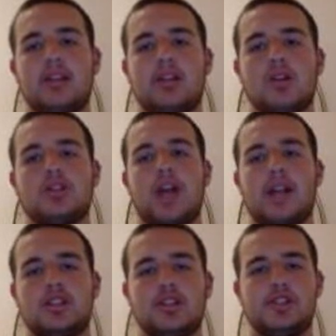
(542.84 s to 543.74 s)
and culture. And
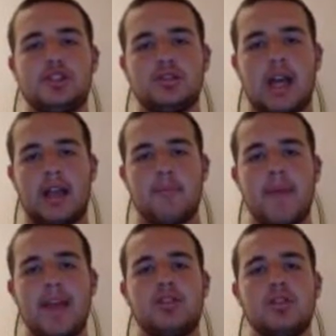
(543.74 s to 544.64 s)
it just, like,
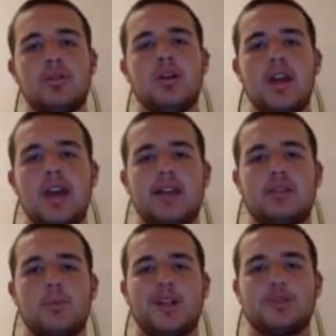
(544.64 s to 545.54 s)
makes you
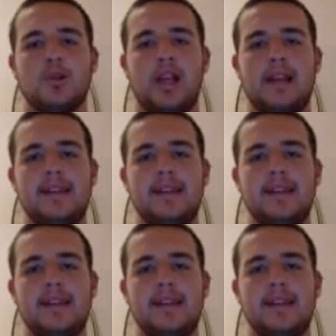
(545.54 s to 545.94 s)
into a much more, like,